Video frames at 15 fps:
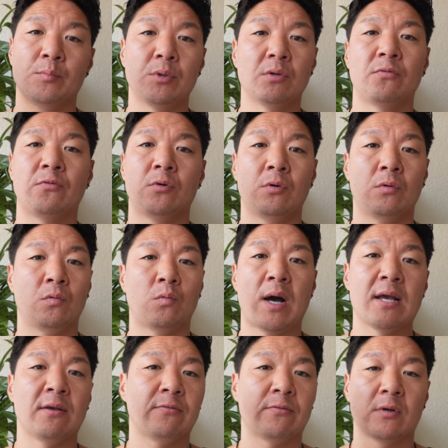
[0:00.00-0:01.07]
beautiful
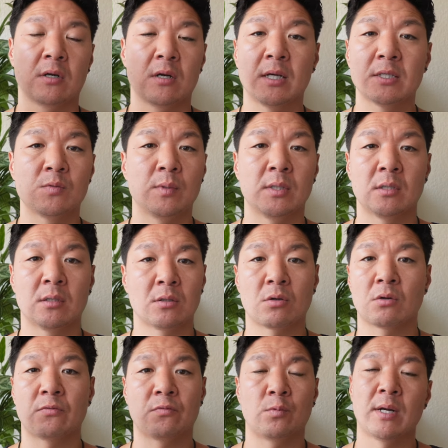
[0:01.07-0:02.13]
wife or husband or
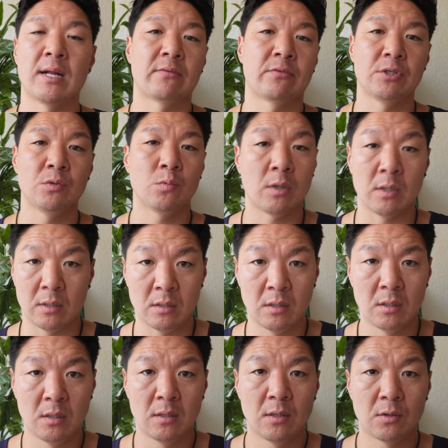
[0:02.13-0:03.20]
girlfriend, whatever you want,
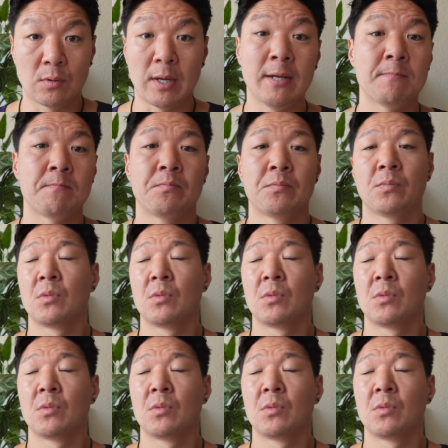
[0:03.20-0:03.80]
right?